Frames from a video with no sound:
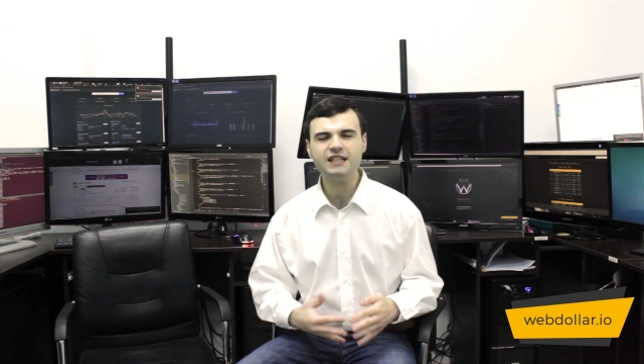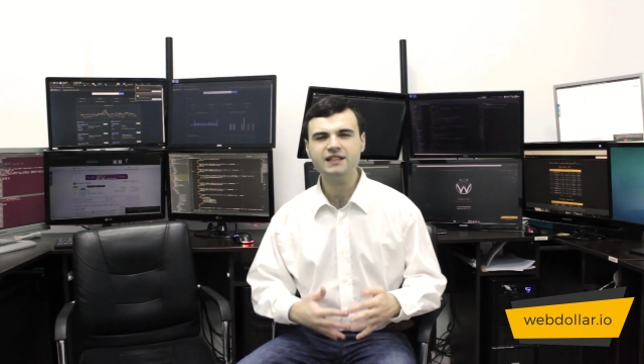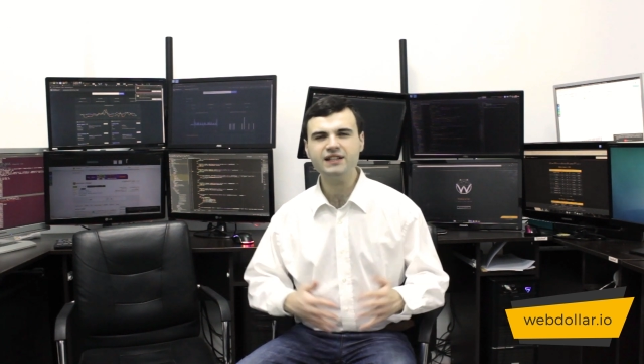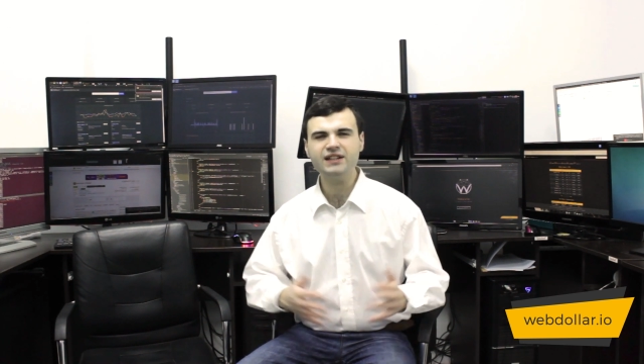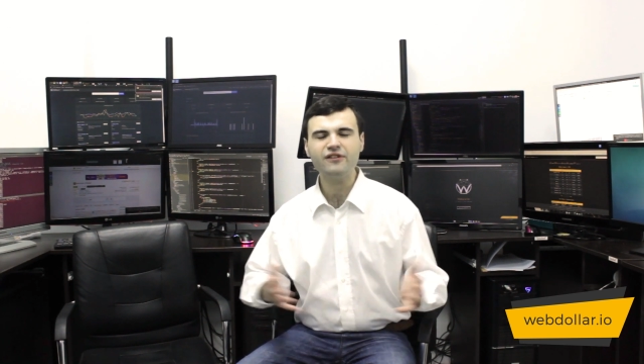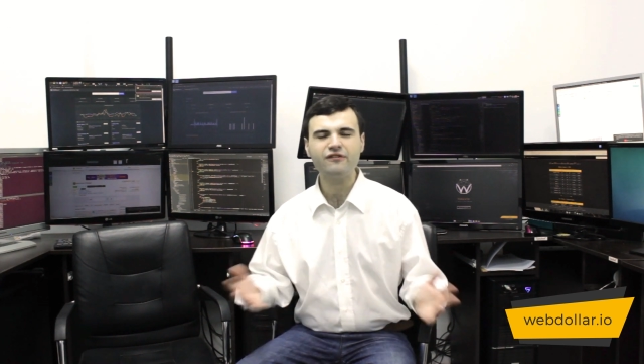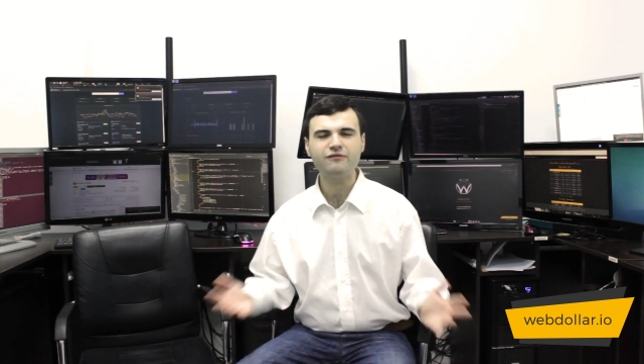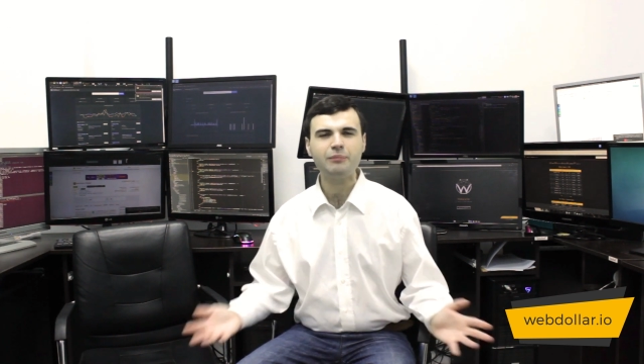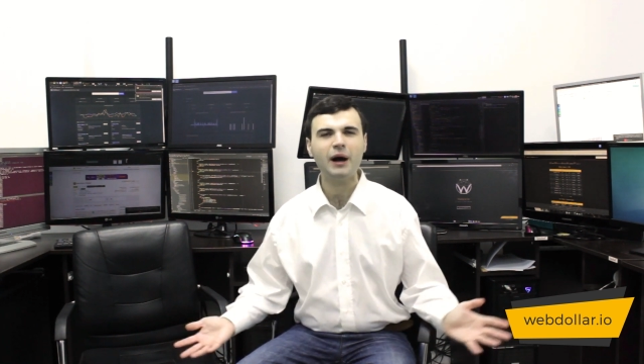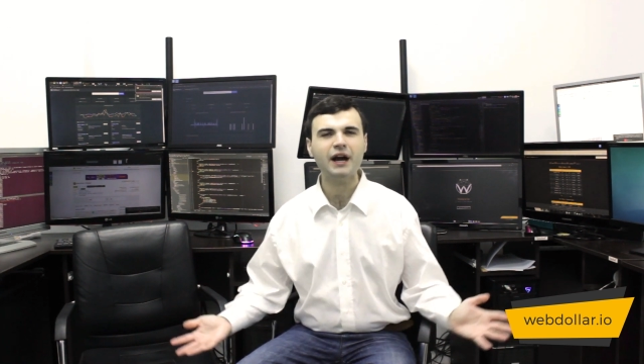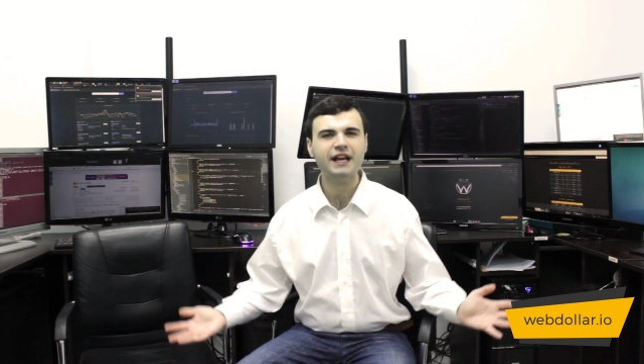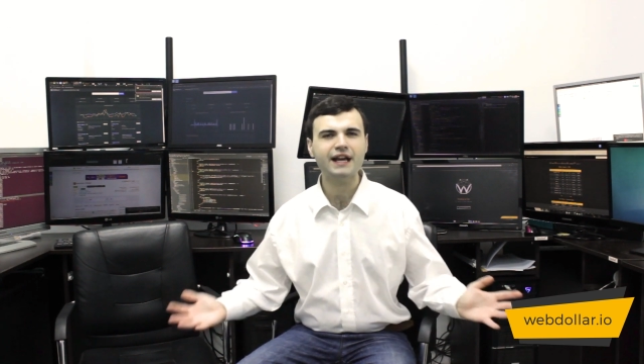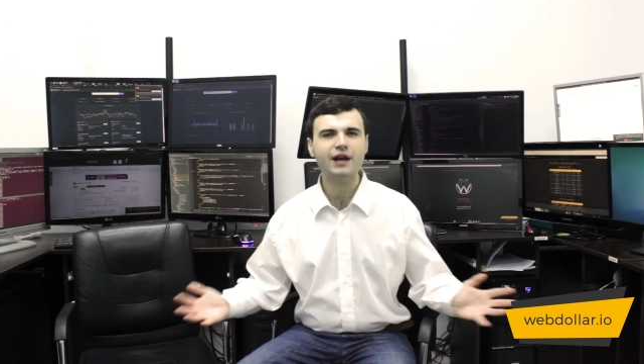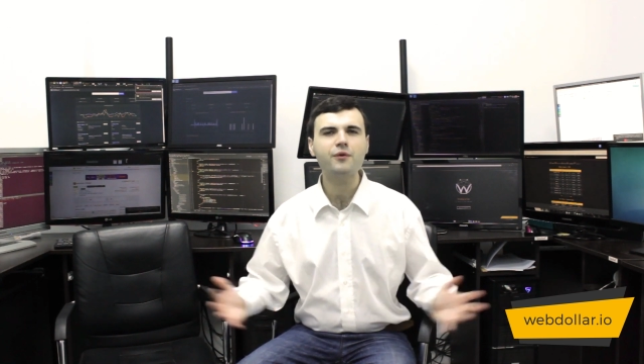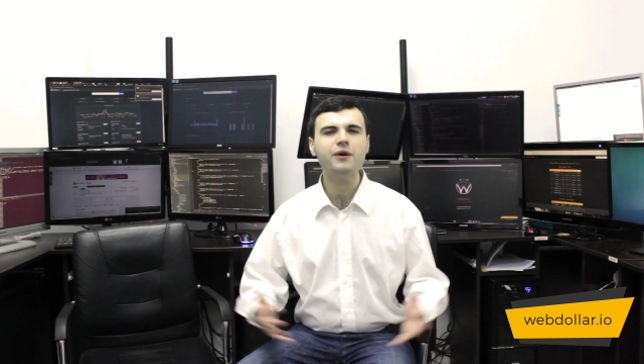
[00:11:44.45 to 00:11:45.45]
instead of
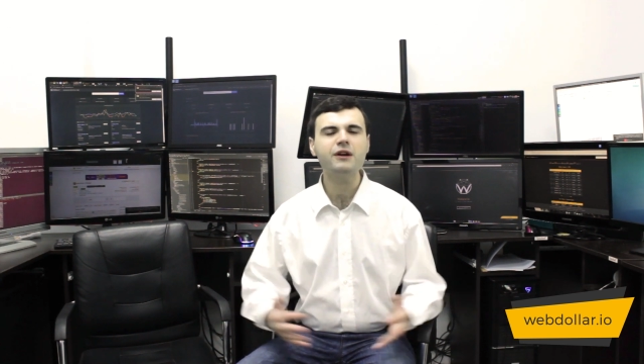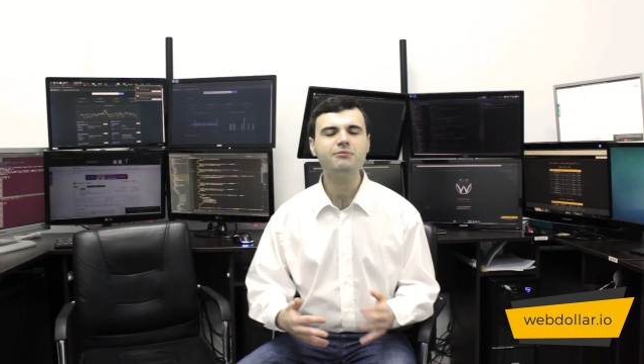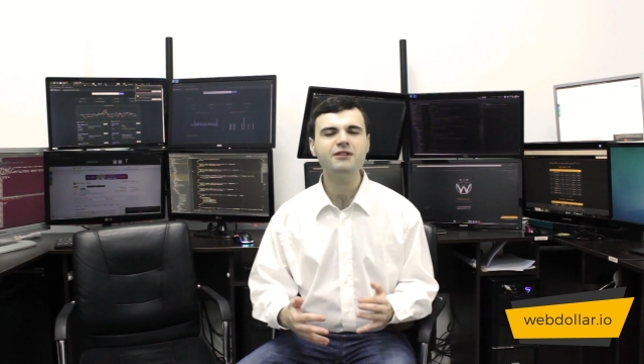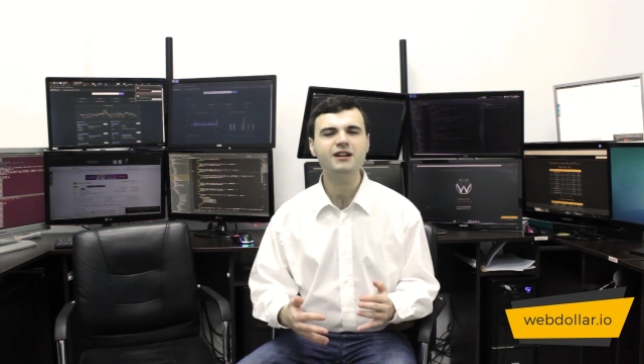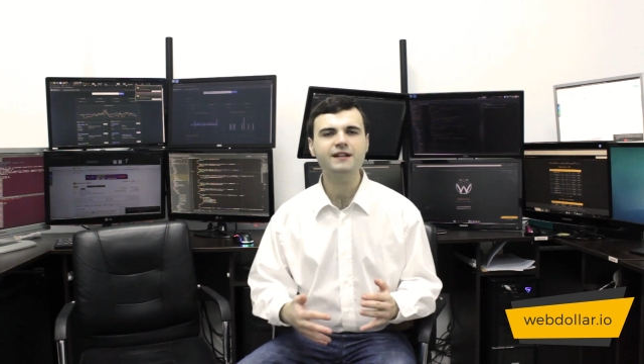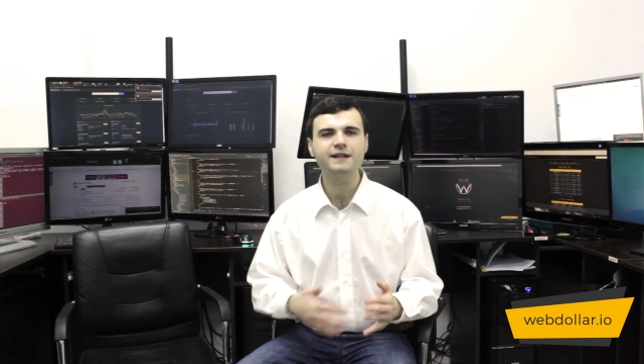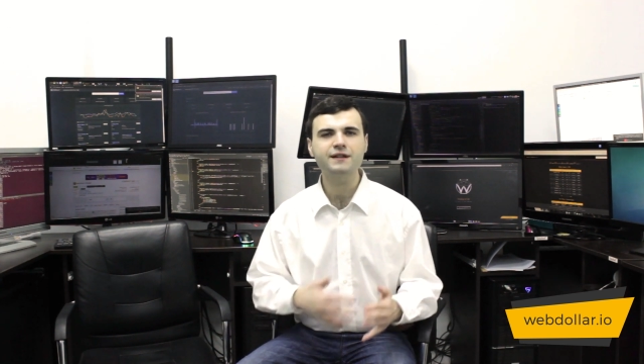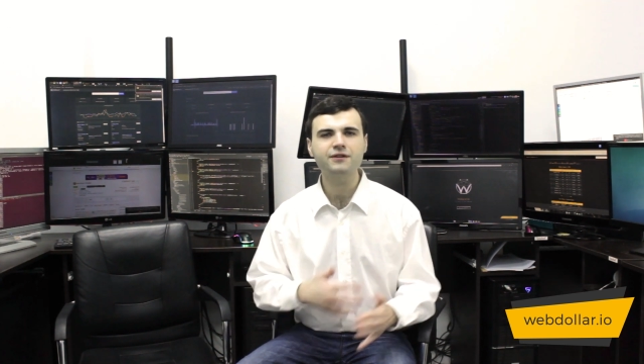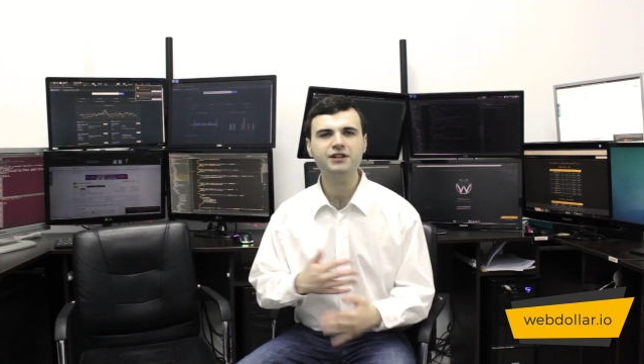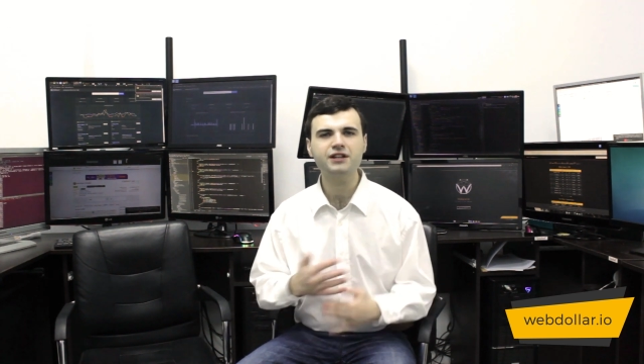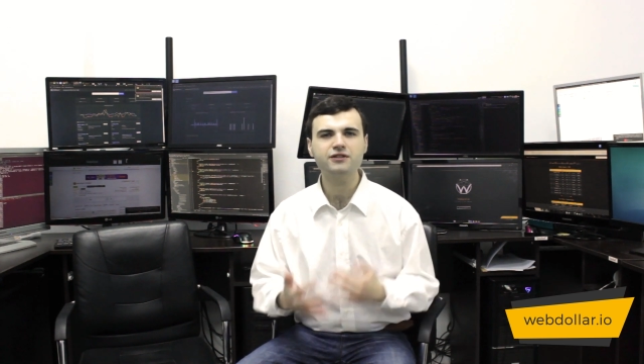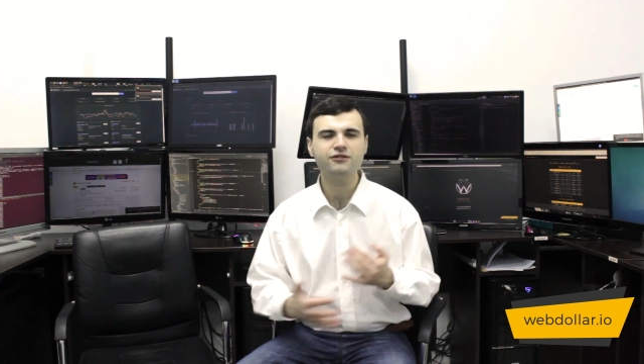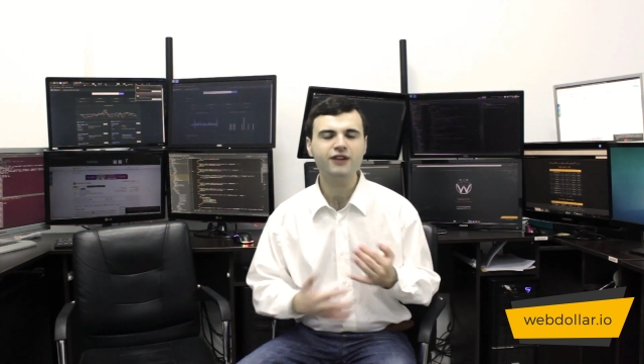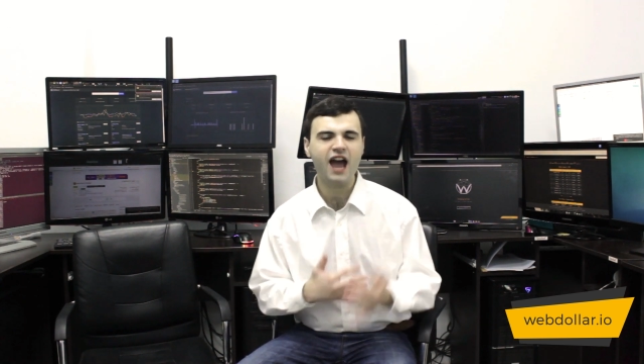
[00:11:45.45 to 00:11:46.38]
buying equipment in order to